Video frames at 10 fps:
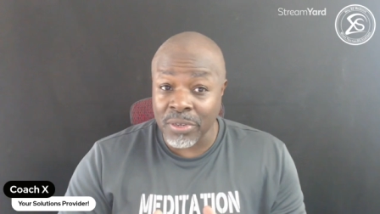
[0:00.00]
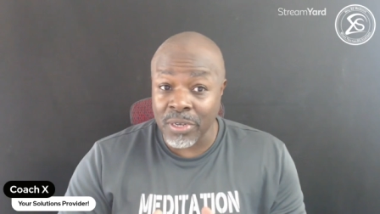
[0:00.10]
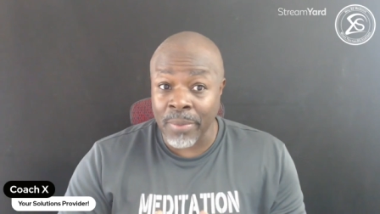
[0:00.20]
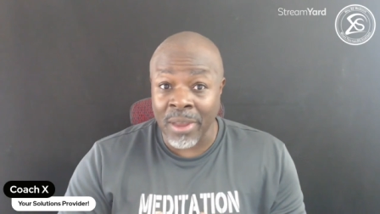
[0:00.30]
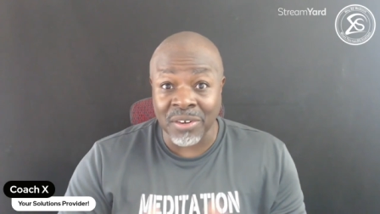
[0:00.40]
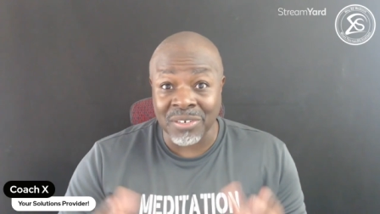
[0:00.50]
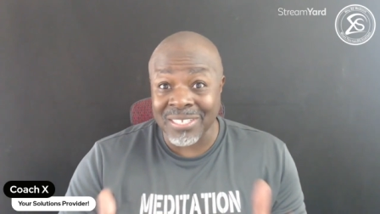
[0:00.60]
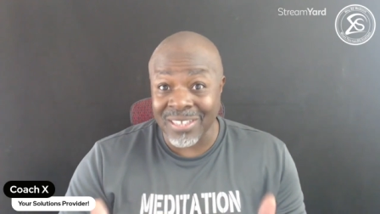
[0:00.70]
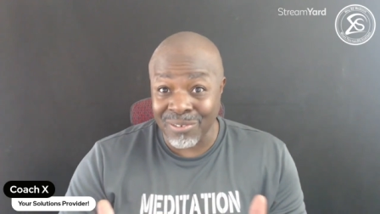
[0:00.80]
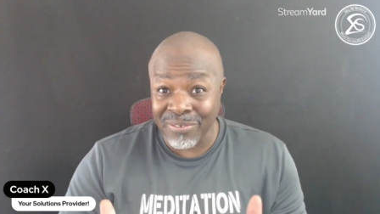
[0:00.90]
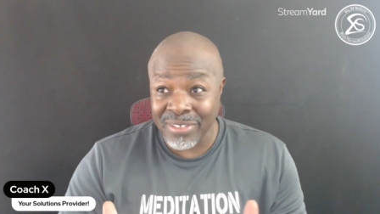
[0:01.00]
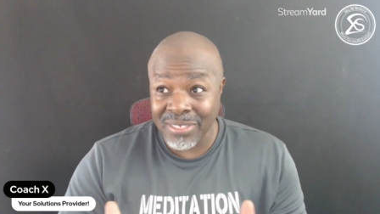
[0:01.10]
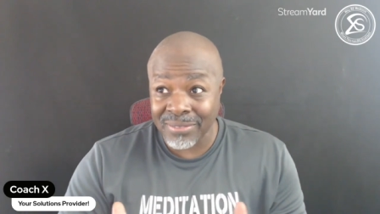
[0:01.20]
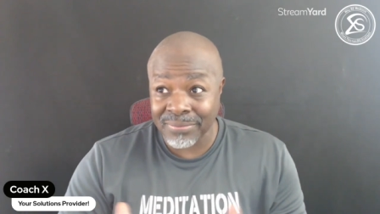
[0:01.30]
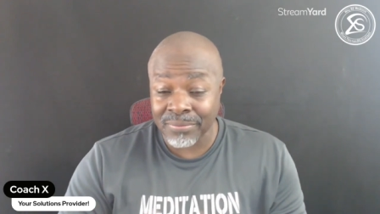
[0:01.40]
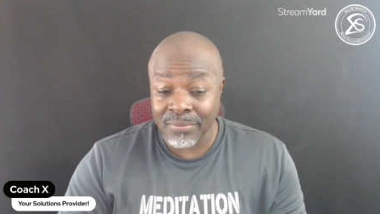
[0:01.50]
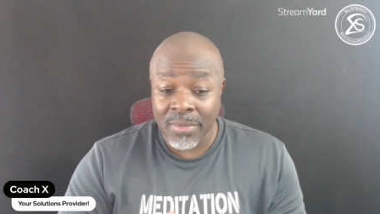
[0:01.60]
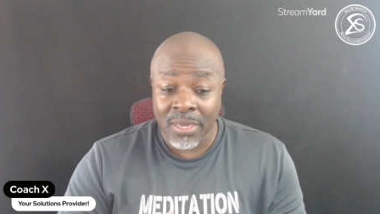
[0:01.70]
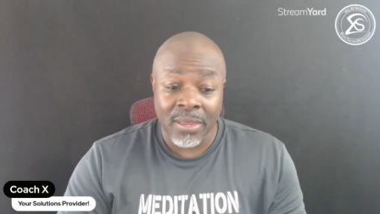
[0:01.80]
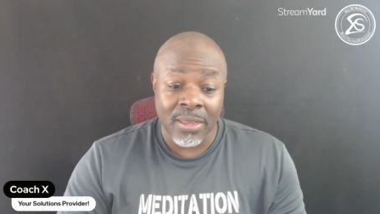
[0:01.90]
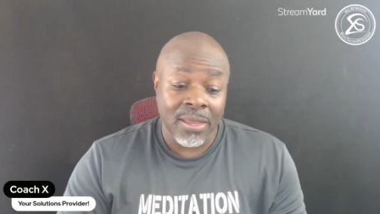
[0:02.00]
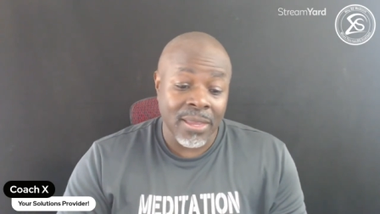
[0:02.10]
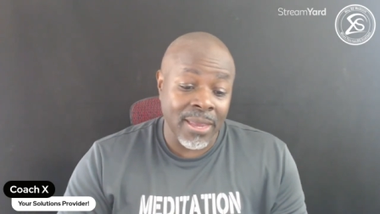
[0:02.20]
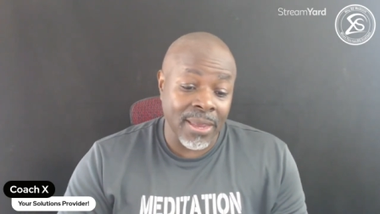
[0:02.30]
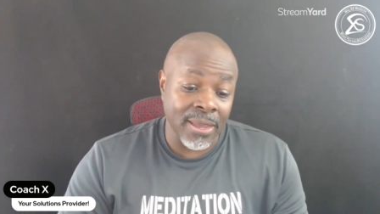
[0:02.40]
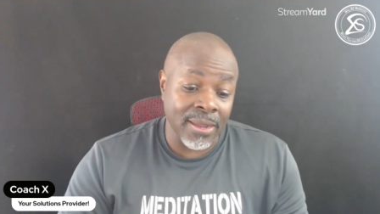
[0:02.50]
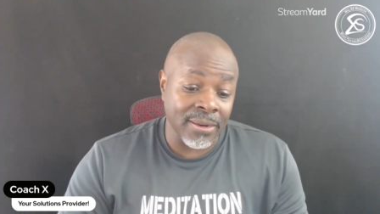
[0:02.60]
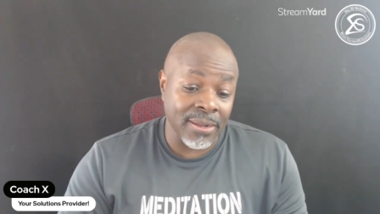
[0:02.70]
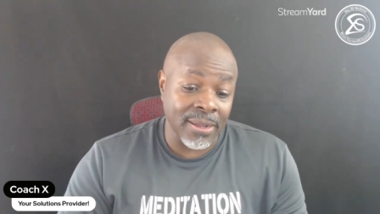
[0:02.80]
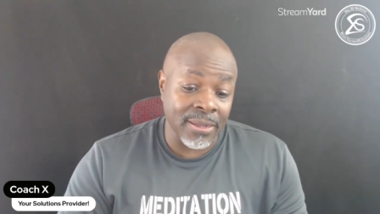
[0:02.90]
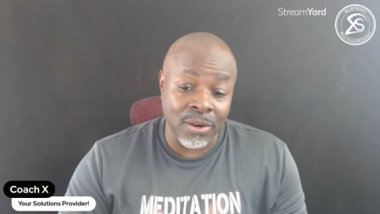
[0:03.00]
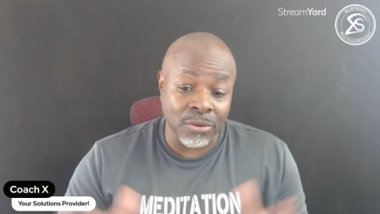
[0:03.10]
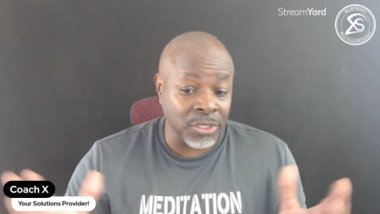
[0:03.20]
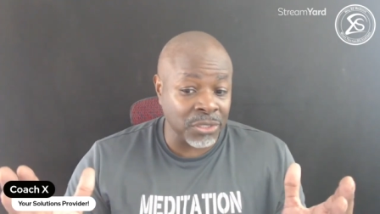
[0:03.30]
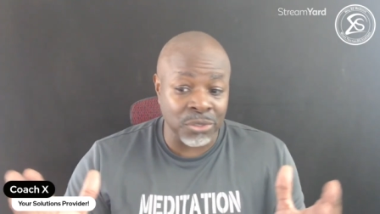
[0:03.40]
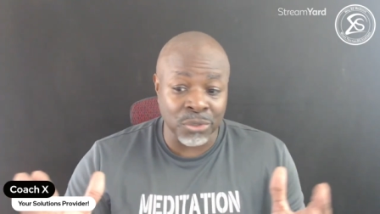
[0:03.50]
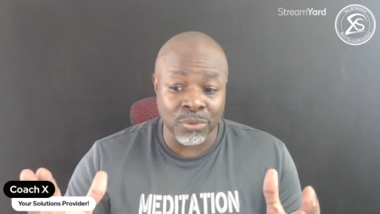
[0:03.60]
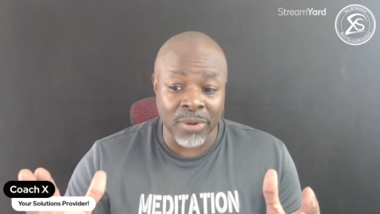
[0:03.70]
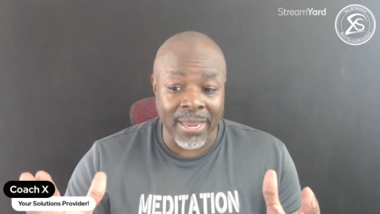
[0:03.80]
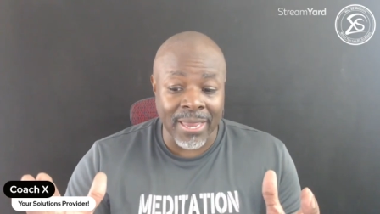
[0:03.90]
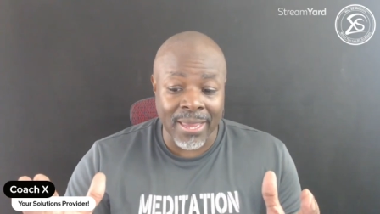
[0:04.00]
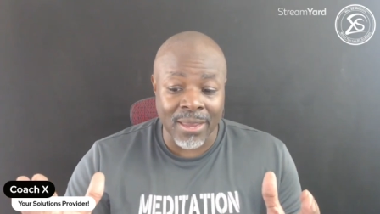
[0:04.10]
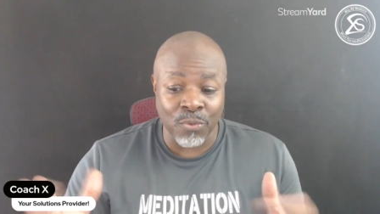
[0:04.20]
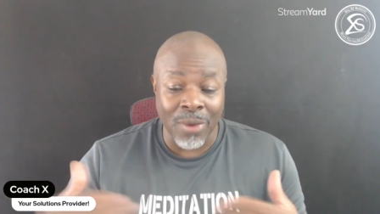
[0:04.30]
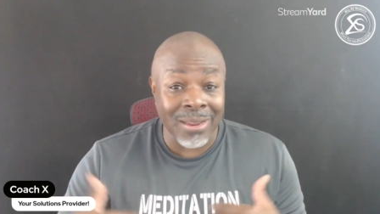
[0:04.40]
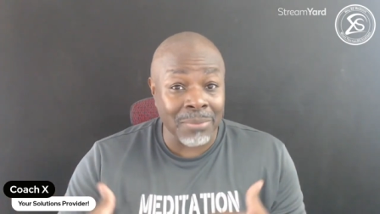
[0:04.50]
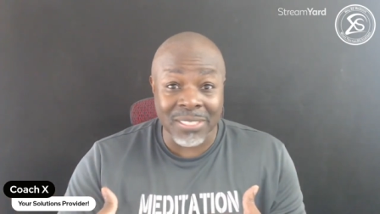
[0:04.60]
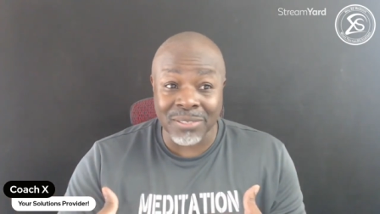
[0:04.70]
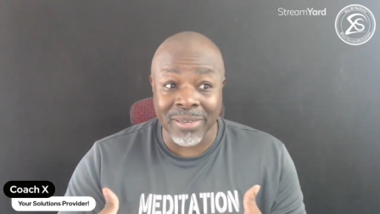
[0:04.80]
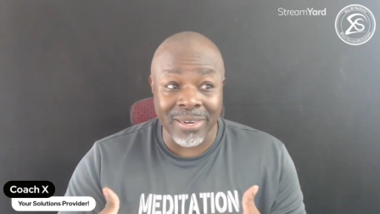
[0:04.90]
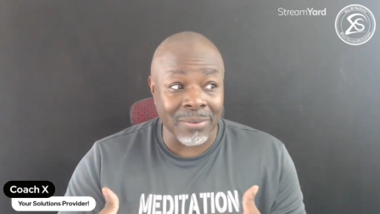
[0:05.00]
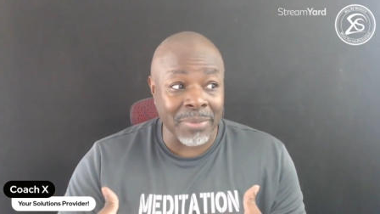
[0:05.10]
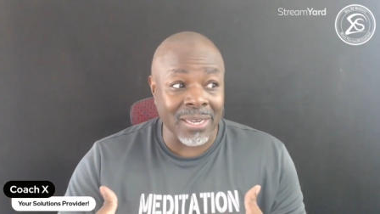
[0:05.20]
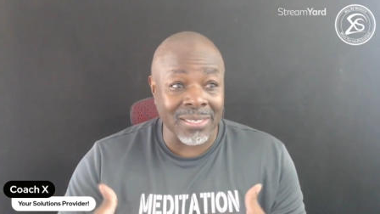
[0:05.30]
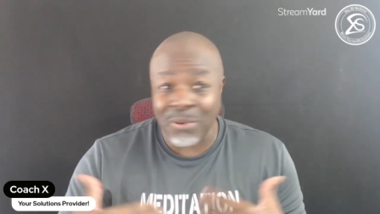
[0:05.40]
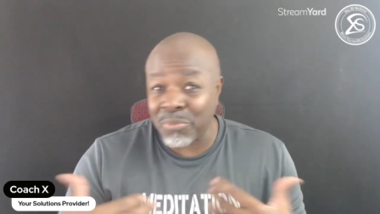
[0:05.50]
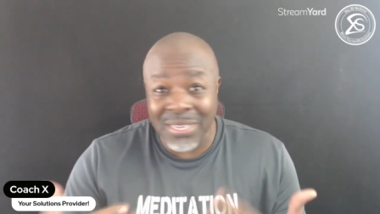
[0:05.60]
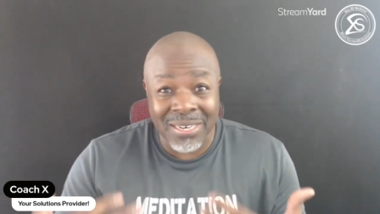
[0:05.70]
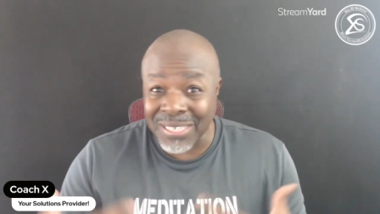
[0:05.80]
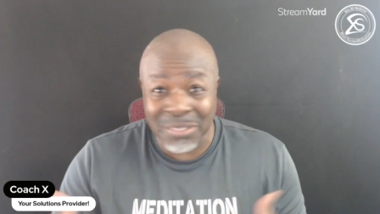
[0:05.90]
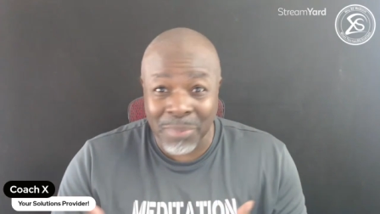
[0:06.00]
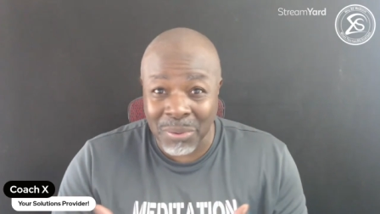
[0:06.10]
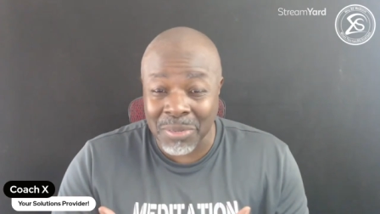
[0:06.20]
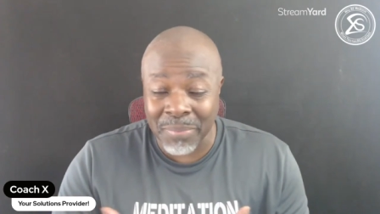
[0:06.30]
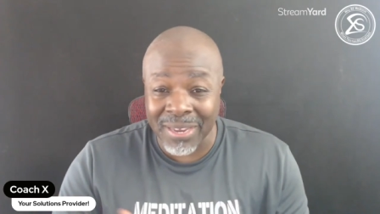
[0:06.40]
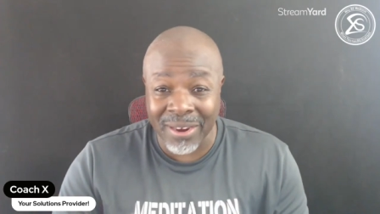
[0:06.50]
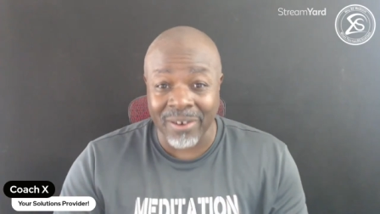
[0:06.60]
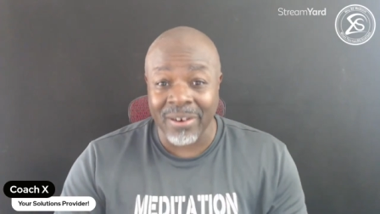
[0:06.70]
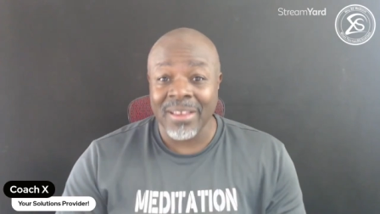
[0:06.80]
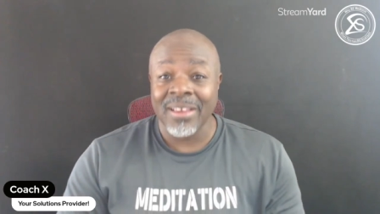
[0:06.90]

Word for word: good about yourself and uh, you know just do what i can while i'm still here because i'm really not supposed to be here